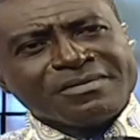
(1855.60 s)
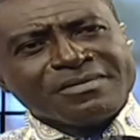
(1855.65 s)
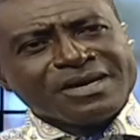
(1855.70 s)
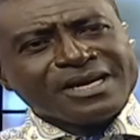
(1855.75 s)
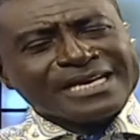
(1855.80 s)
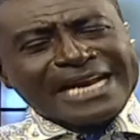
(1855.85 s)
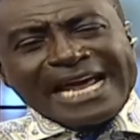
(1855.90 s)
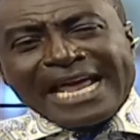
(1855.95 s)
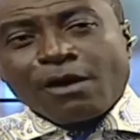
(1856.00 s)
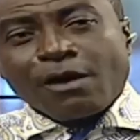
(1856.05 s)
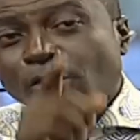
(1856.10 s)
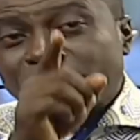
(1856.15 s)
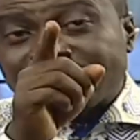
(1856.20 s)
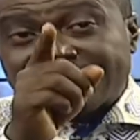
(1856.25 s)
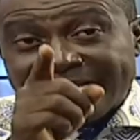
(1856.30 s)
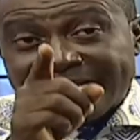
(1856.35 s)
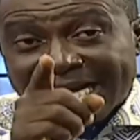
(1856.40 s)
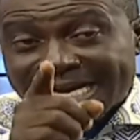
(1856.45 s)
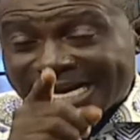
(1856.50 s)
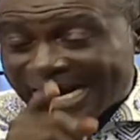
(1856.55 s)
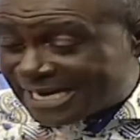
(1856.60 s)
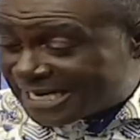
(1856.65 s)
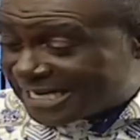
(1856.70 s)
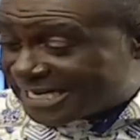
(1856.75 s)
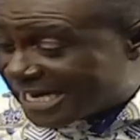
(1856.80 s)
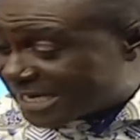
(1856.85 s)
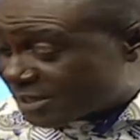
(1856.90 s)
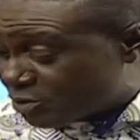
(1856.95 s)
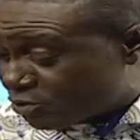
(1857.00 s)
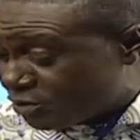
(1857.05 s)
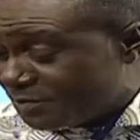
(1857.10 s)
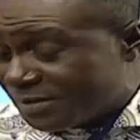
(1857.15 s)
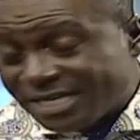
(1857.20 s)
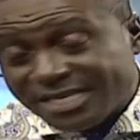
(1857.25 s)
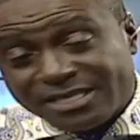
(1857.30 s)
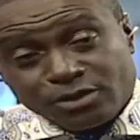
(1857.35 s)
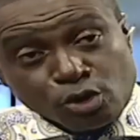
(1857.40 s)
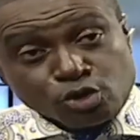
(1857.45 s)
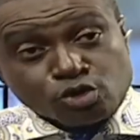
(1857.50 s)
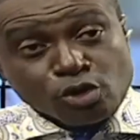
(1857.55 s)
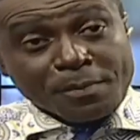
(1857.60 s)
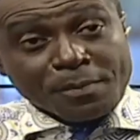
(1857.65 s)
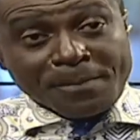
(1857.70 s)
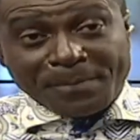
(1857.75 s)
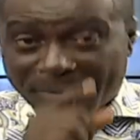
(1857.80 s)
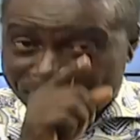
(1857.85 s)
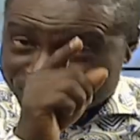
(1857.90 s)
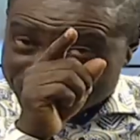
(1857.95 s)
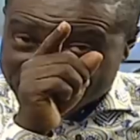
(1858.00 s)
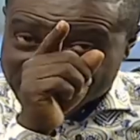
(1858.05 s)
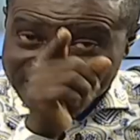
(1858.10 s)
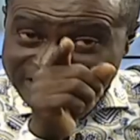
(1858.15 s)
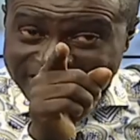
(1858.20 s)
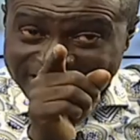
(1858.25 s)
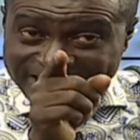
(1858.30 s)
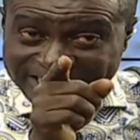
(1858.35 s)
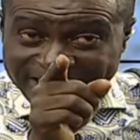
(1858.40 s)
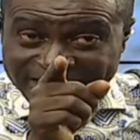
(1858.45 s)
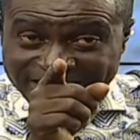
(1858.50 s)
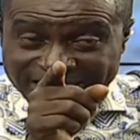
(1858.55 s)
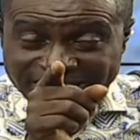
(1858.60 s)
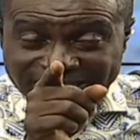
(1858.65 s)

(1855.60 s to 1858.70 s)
Now, you would trade an industry minister or so, but president, Eddie.